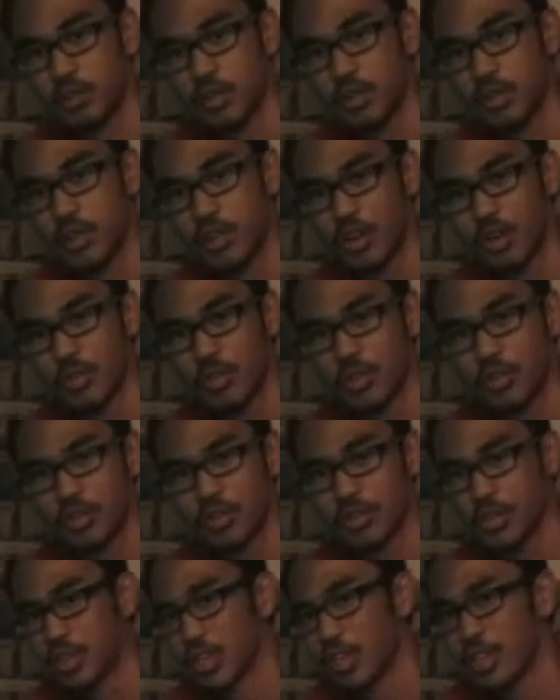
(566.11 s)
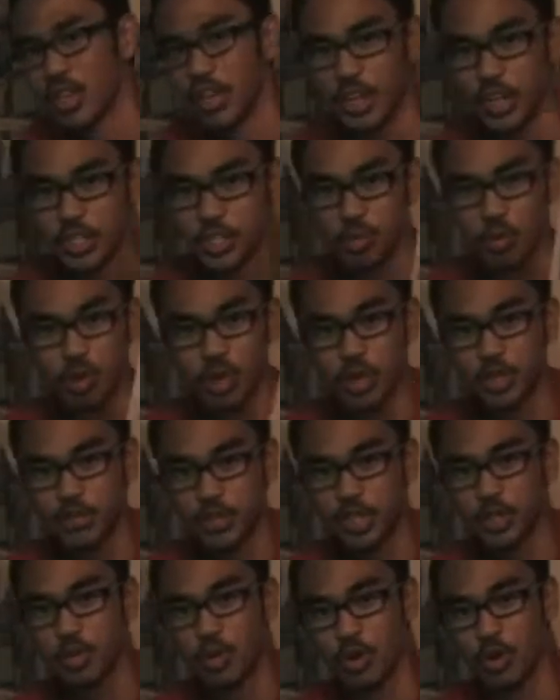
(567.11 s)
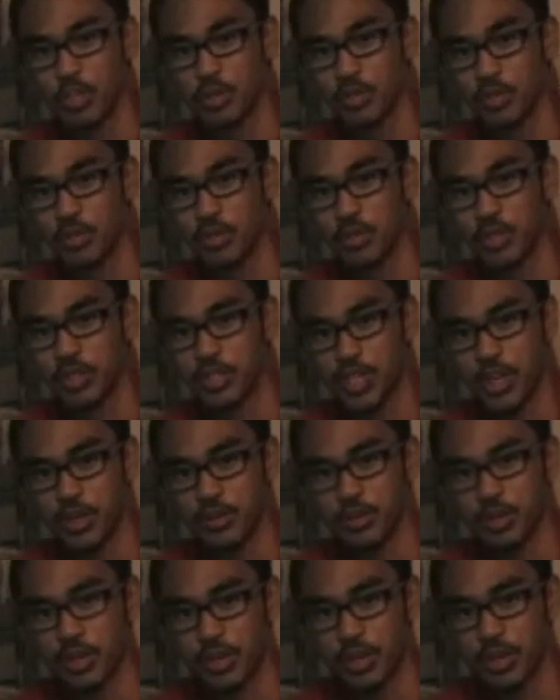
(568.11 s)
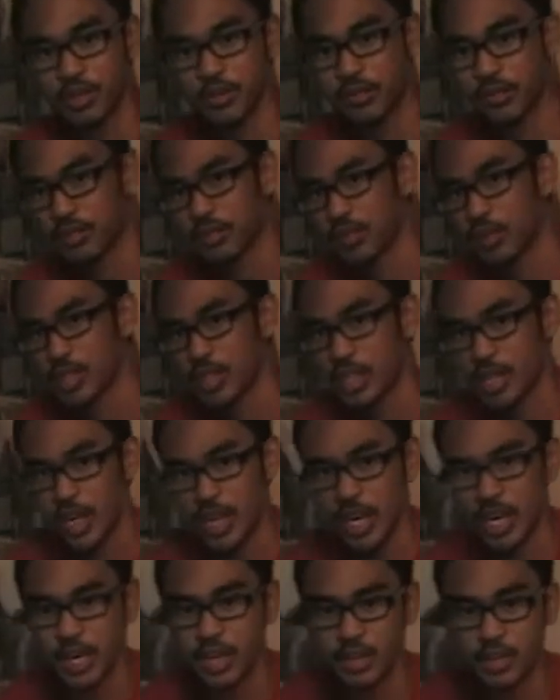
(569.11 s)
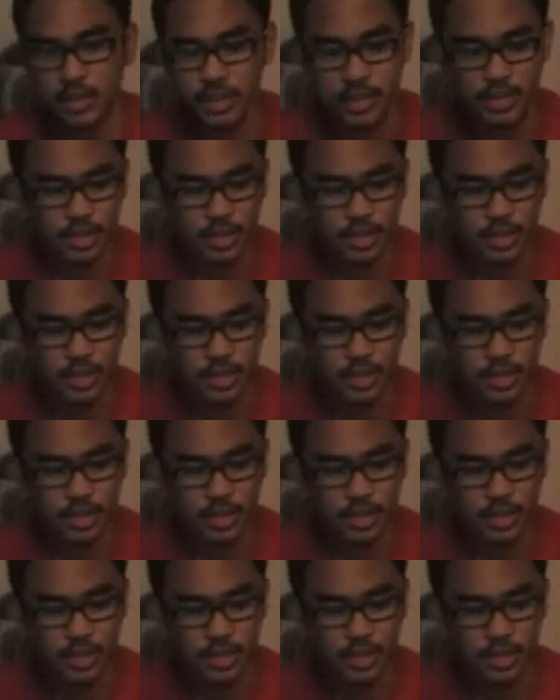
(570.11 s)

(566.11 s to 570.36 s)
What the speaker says: Pearl Harbor, it's one of the worst movies out there. And